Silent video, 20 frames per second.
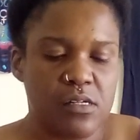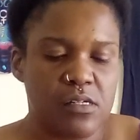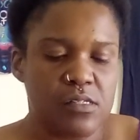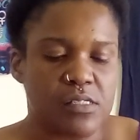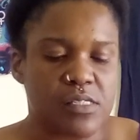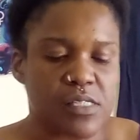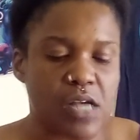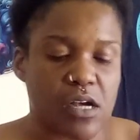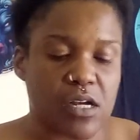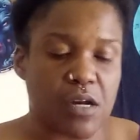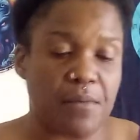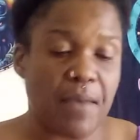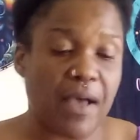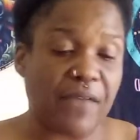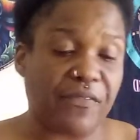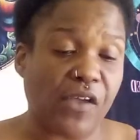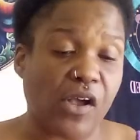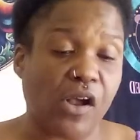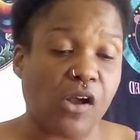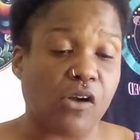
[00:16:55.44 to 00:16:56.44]
Talking
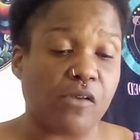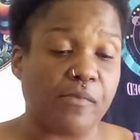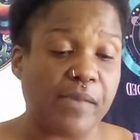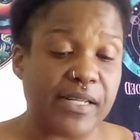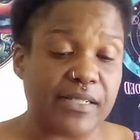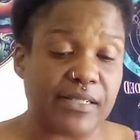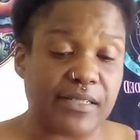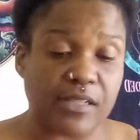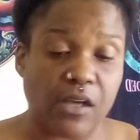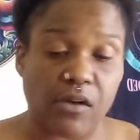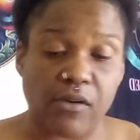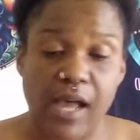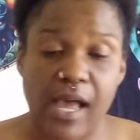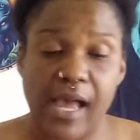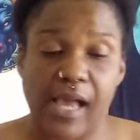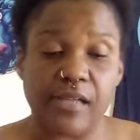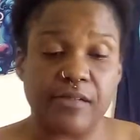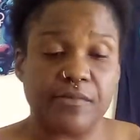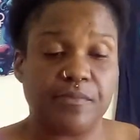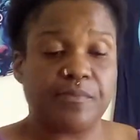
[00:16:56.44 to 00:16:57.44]
about the Hermit,
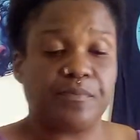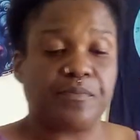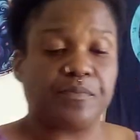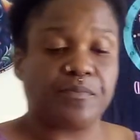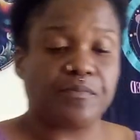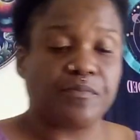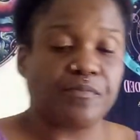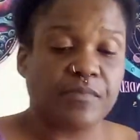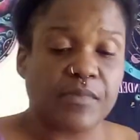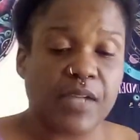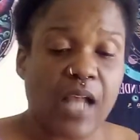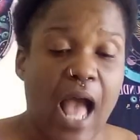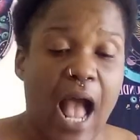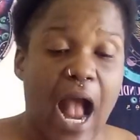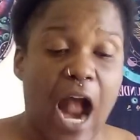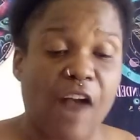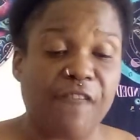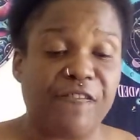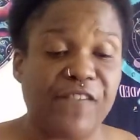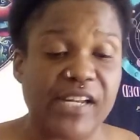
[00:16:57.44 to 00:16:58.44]
okay?
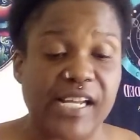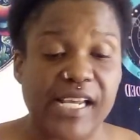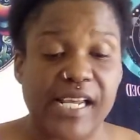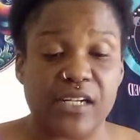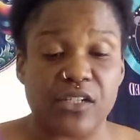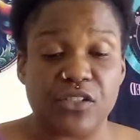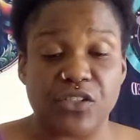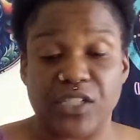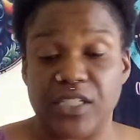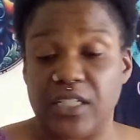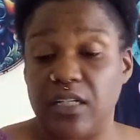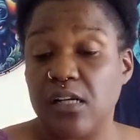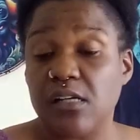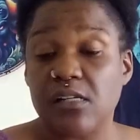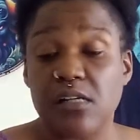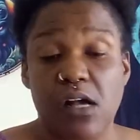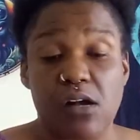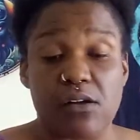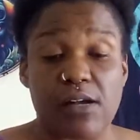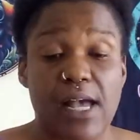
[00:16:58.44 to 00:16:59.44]
Hierophant energy,
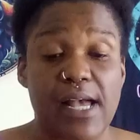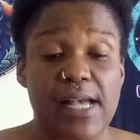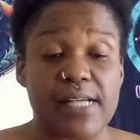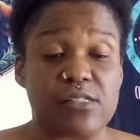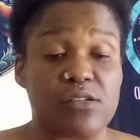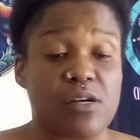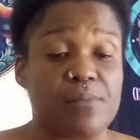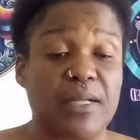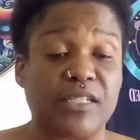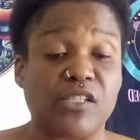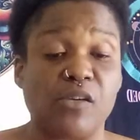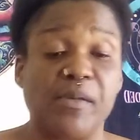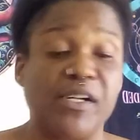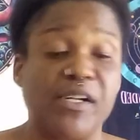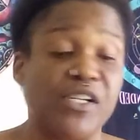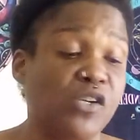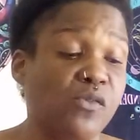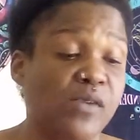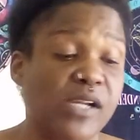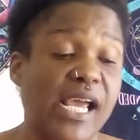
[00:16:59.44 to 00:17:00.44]
okay? Grandma told me
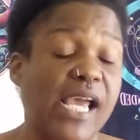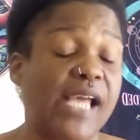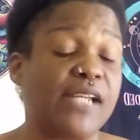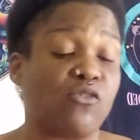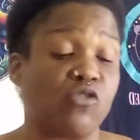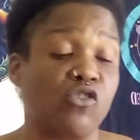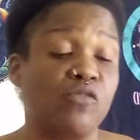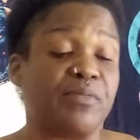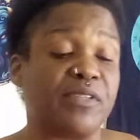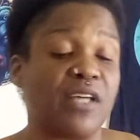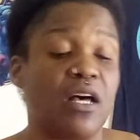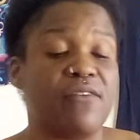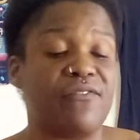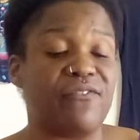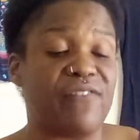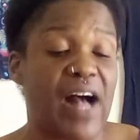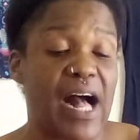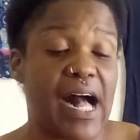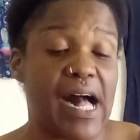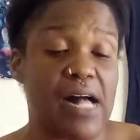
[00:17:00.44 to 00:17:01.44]
to do it in groups of
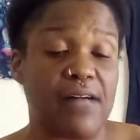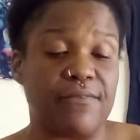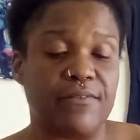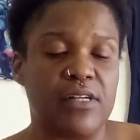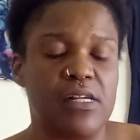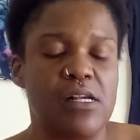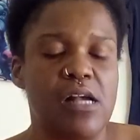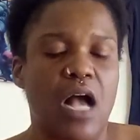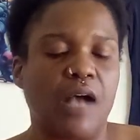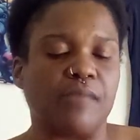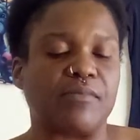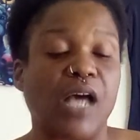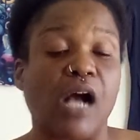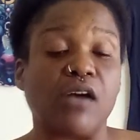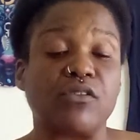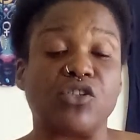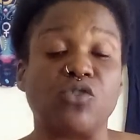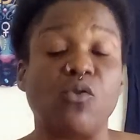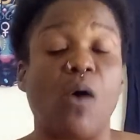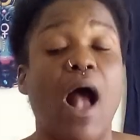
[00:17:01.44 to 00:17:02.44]
5. I'm
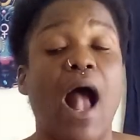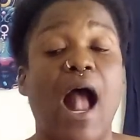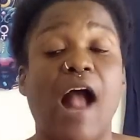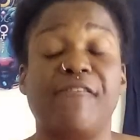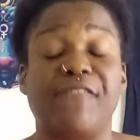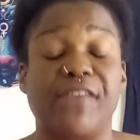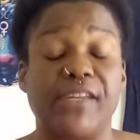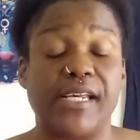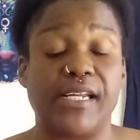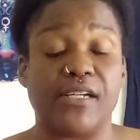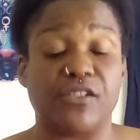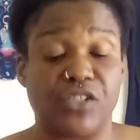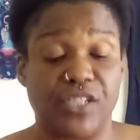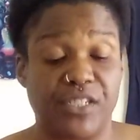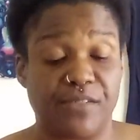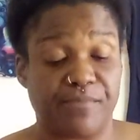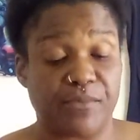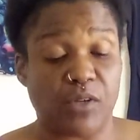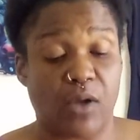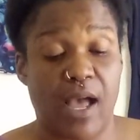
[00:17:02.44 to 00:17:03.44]
talking to a Hierophant
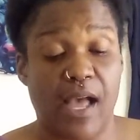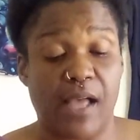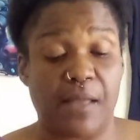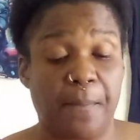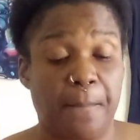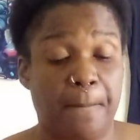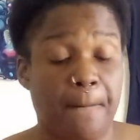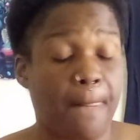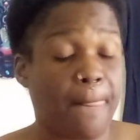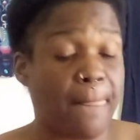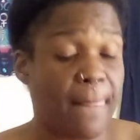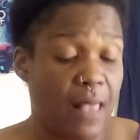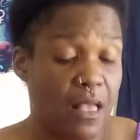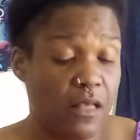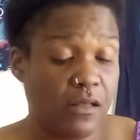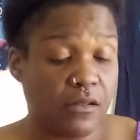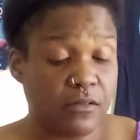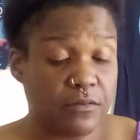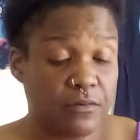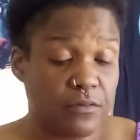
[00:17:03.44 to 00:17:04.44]
energy, okay?
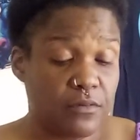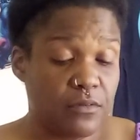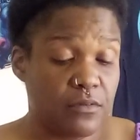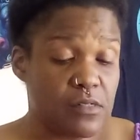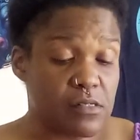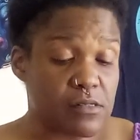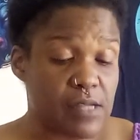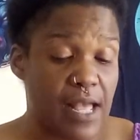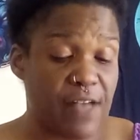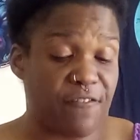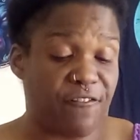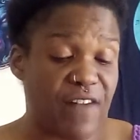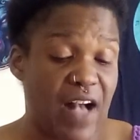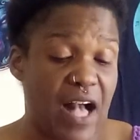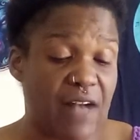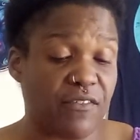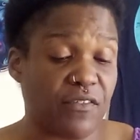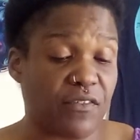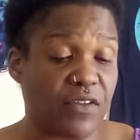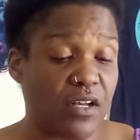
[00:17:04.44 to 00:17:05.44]
Okay,
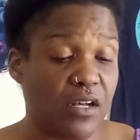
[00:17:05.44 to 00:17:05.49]
5 of